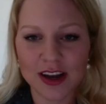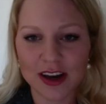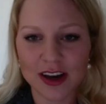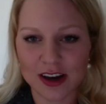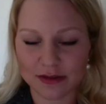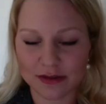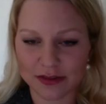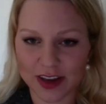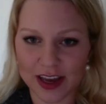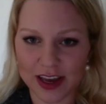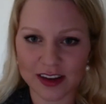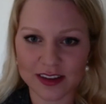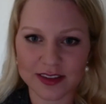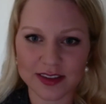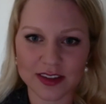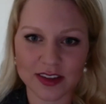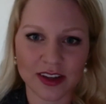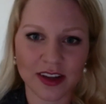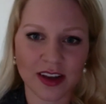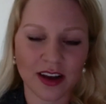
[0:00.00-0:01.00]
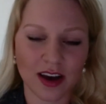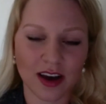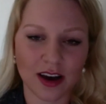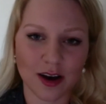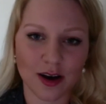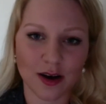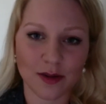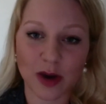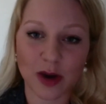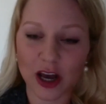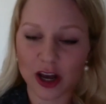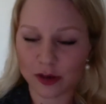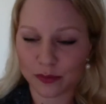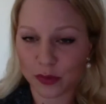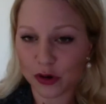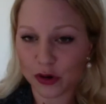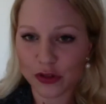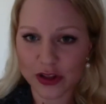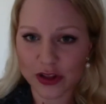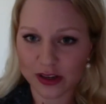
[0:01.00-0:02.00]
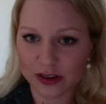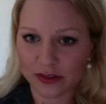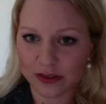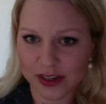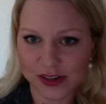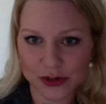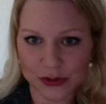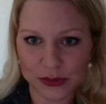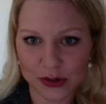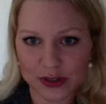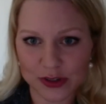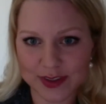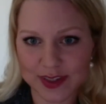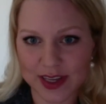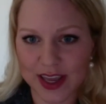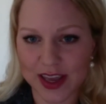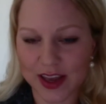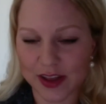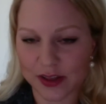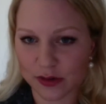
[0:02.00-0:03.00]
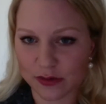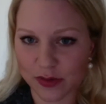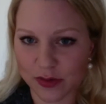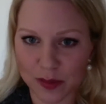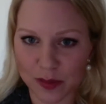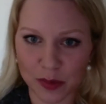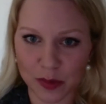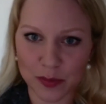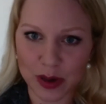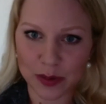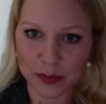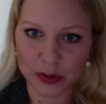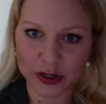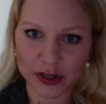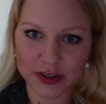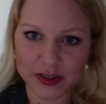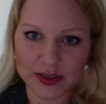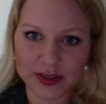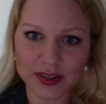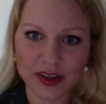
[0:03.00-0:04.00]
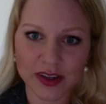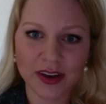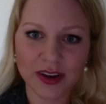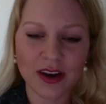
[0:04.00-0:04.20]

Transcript: effects on both individuals and their family members